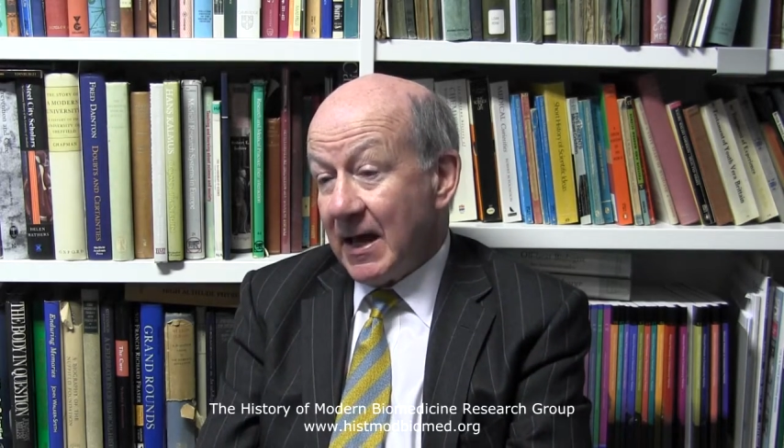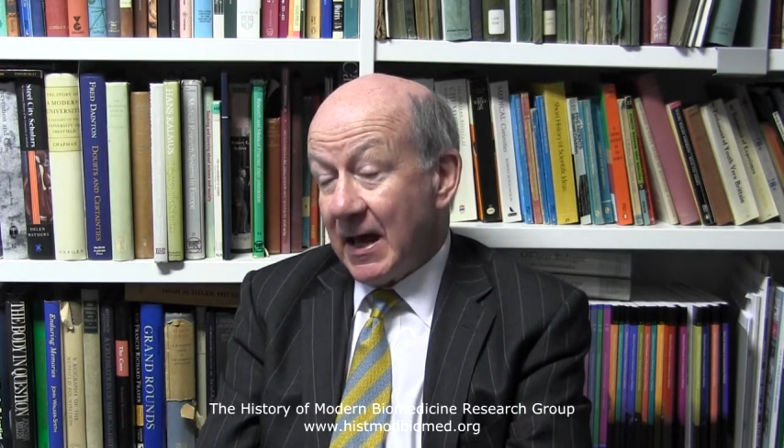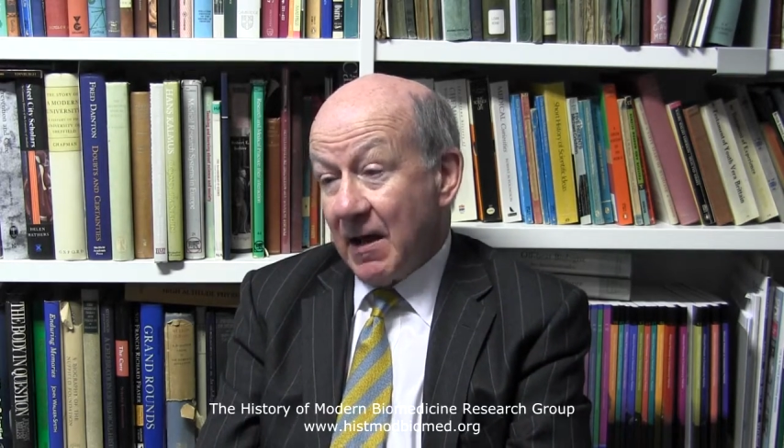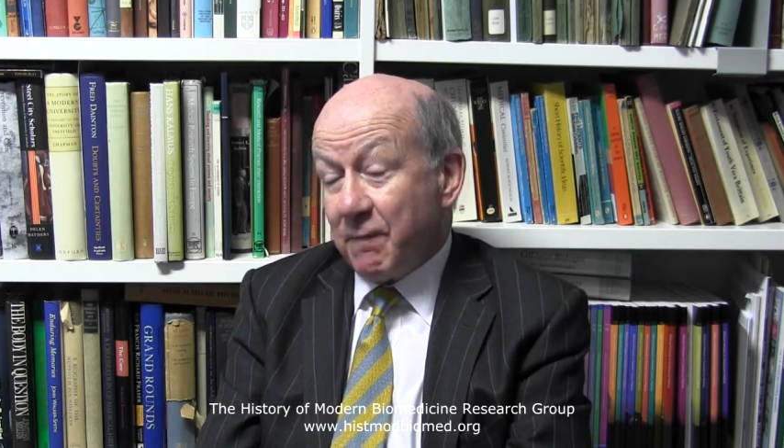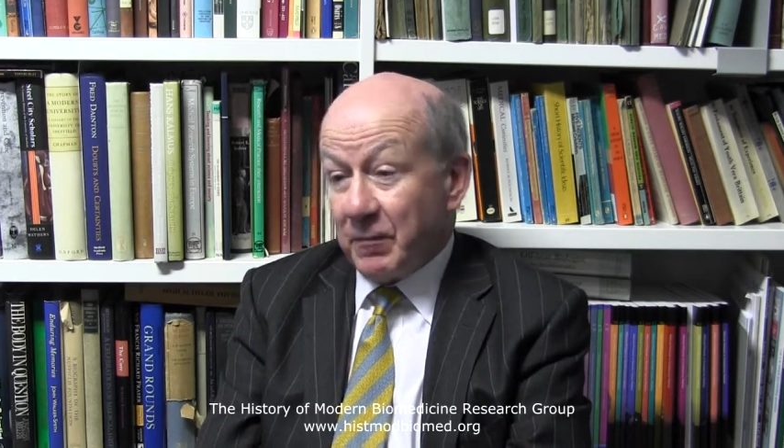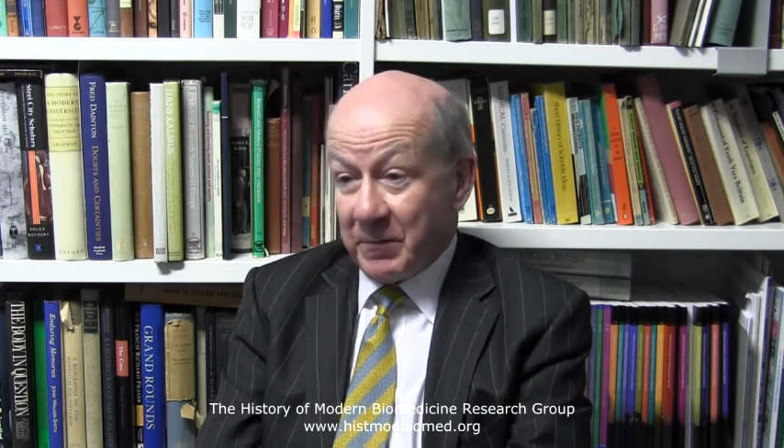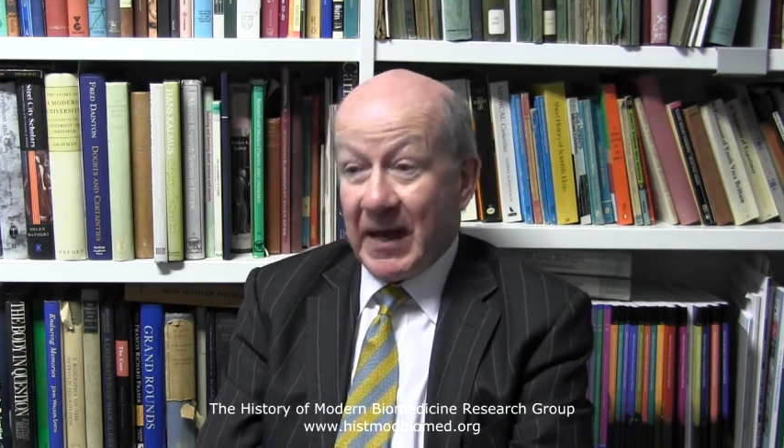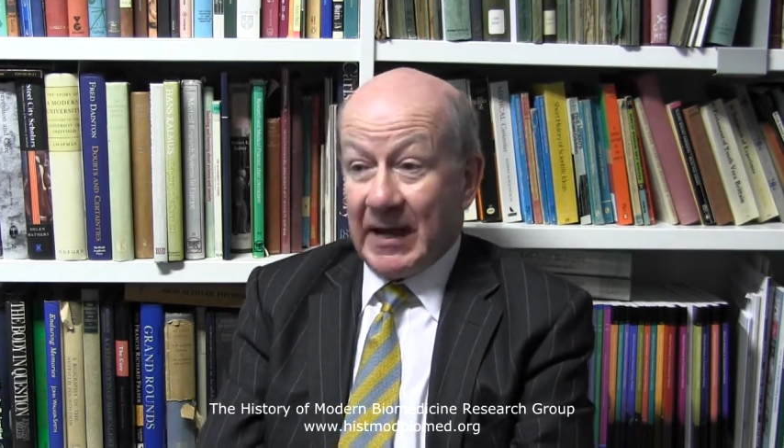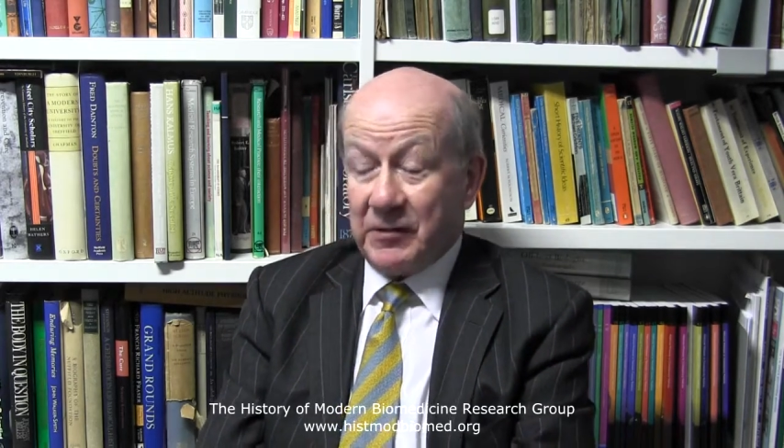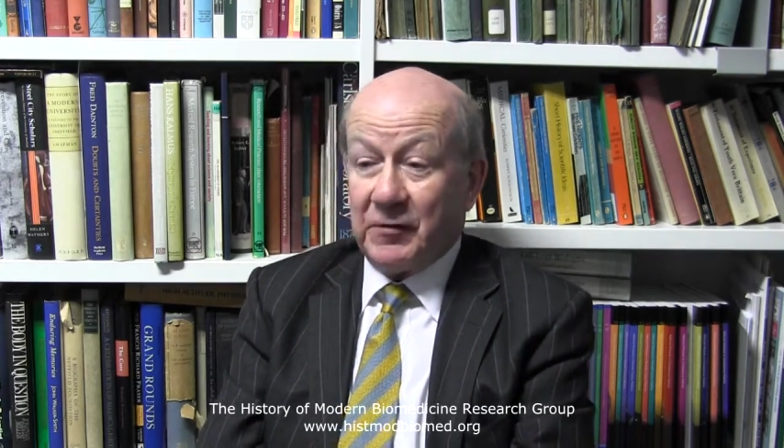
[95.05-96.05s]
Uh, from
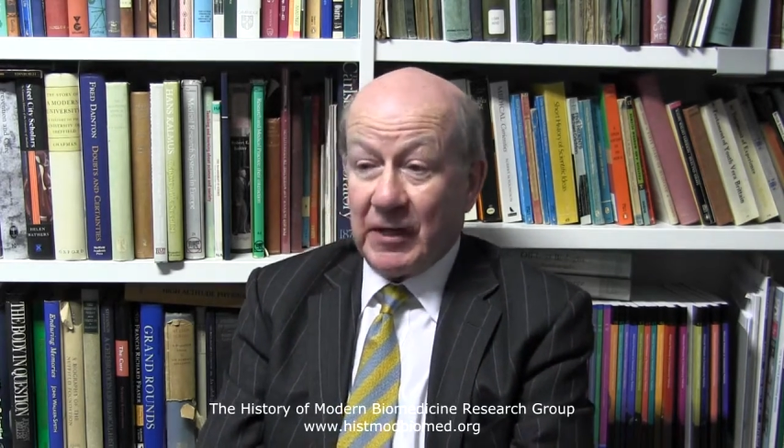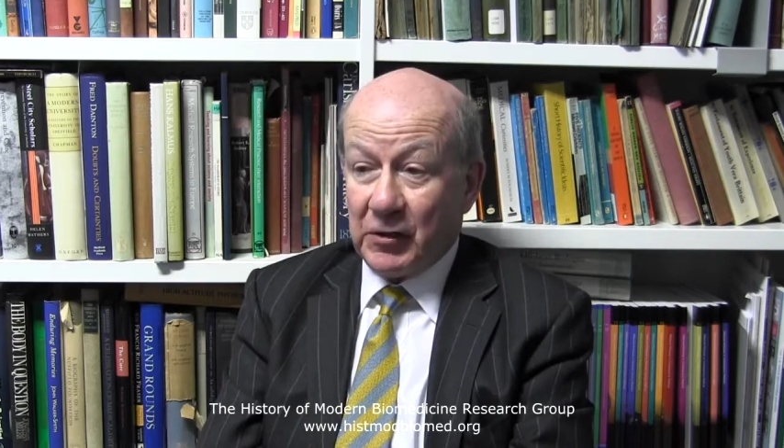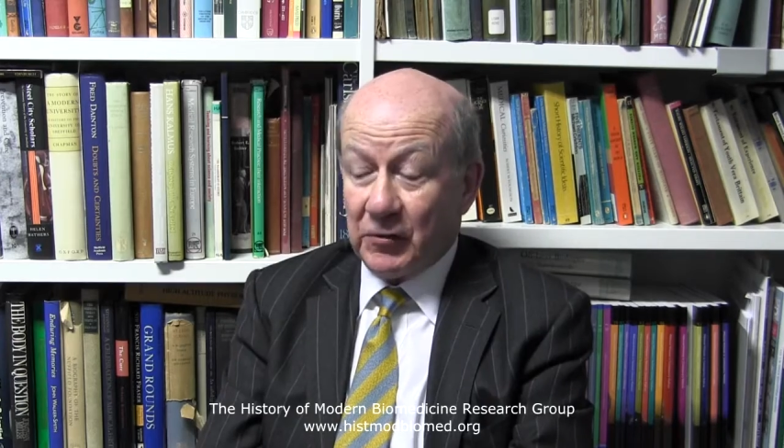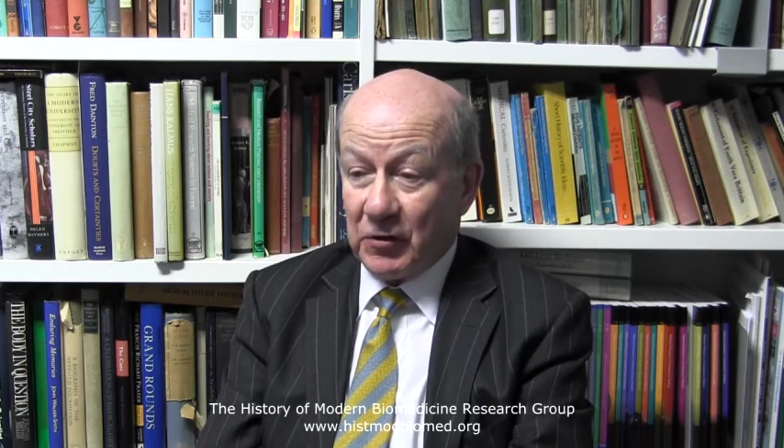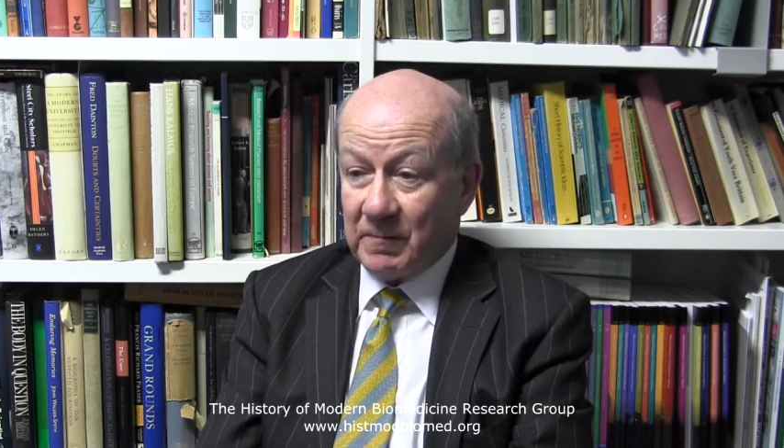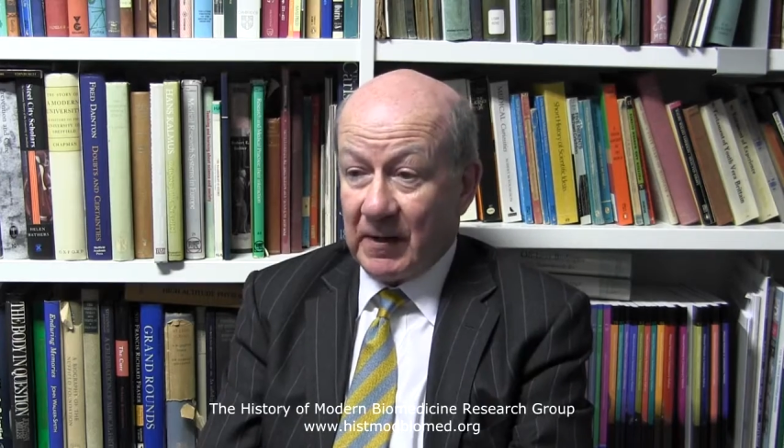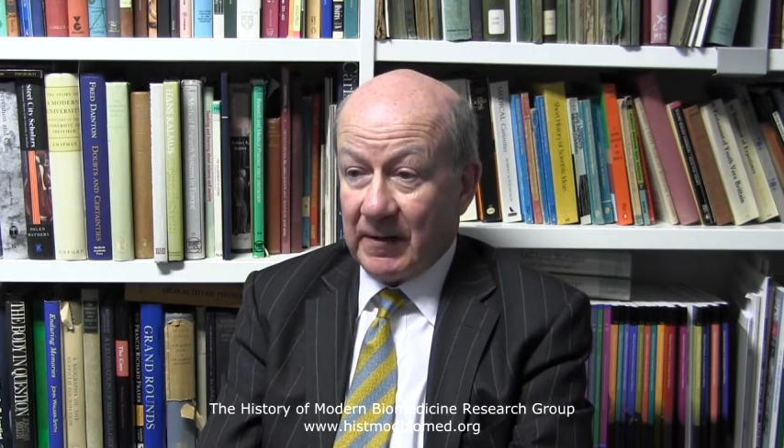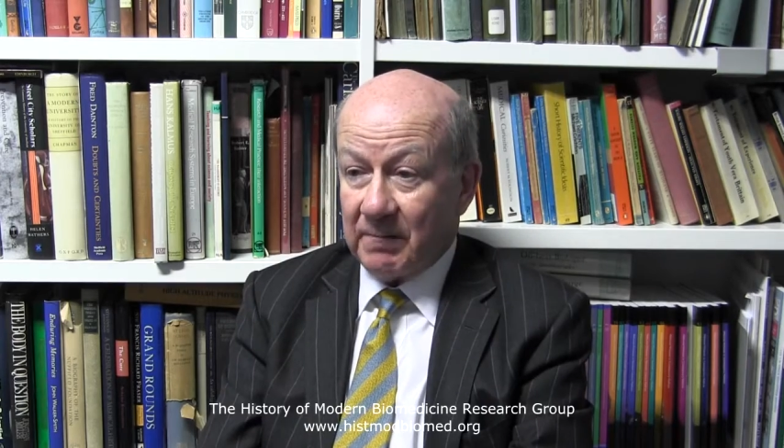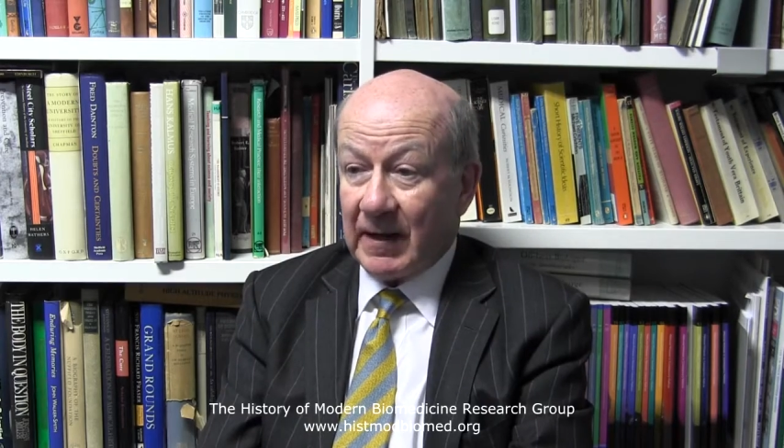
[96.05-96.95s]
that, there grew my,